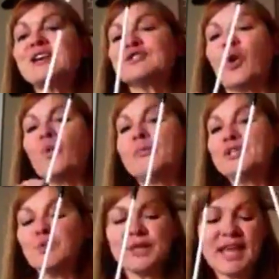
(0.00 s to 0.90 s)
So we'll
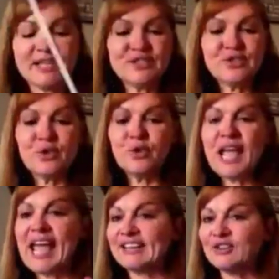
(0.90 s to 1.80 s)
be doing that soon,
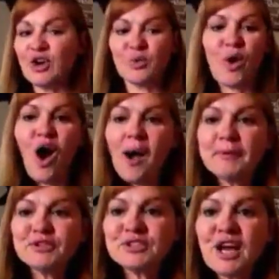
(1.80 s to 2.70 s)
and look, we're
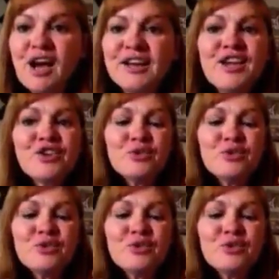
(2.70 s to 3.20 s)
almost done.